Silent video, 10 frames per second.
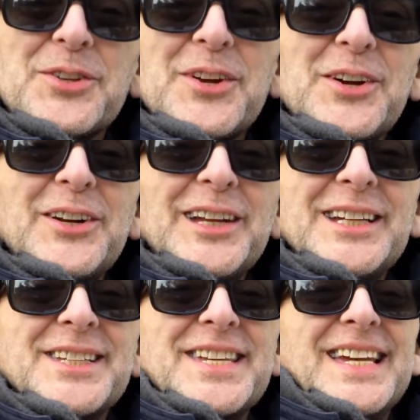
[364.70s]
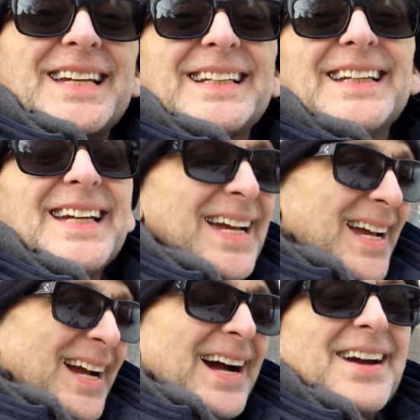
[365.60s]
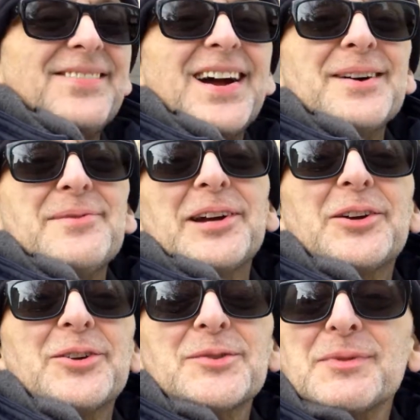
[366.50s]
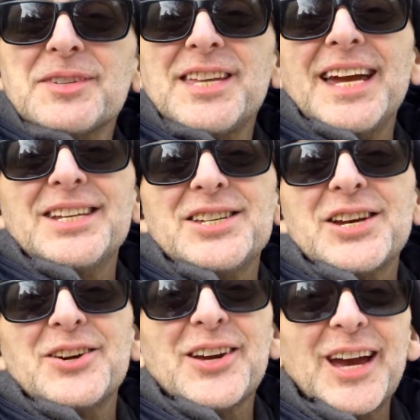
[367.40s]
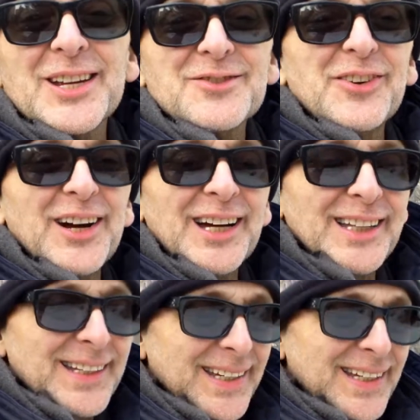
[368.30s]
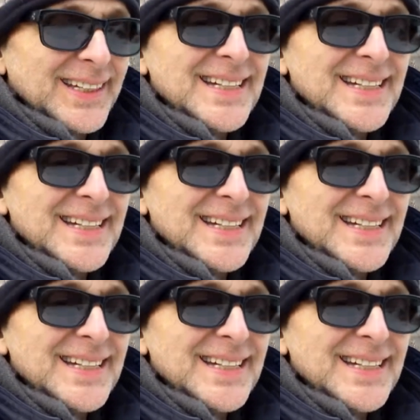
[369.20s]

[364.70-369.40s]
So there it is. I've got my Christmas Day geocache find.